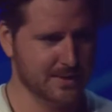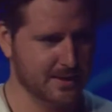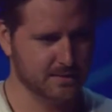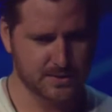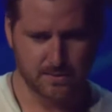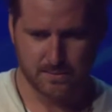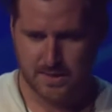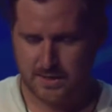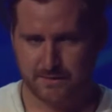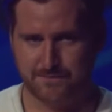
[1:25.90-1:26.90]
science. So
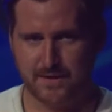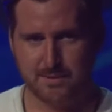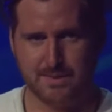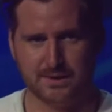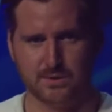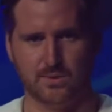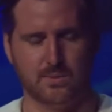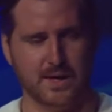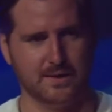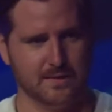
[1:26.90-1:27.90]
the fundamental
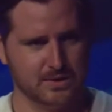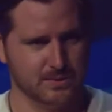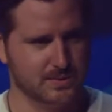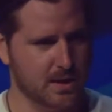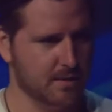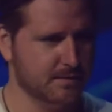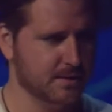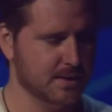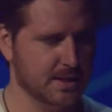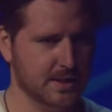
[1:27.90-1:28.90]
way that this was solved
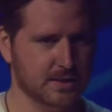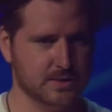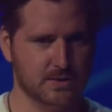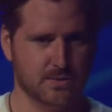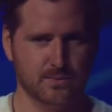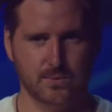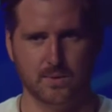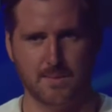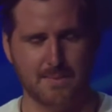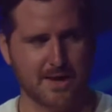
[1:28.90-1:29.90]
is
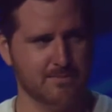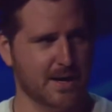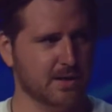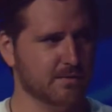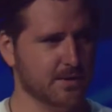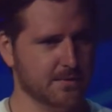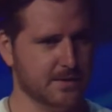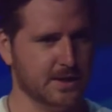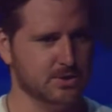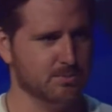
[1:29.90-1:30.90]
through a mathematical
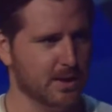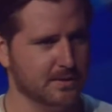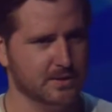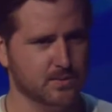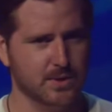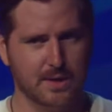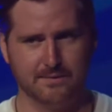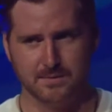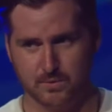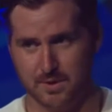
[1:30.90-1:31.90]
verification process where you
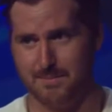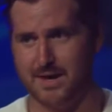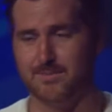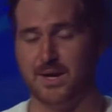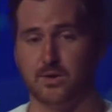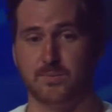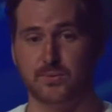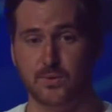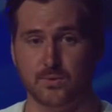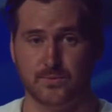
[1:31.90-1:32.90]
have some sort of mathematical
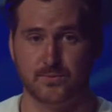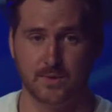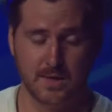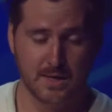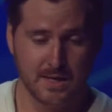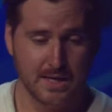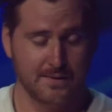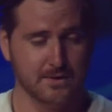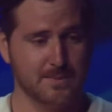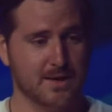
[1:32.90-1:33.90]
proof.
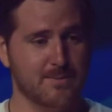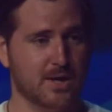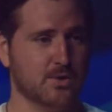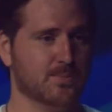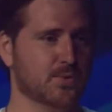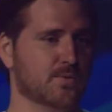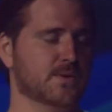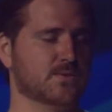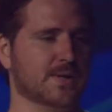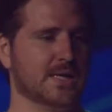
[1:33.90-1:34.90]
And this mathematical proof
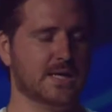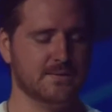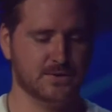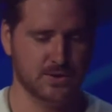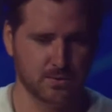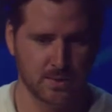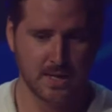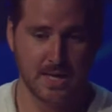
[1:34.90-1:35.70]
is what gives you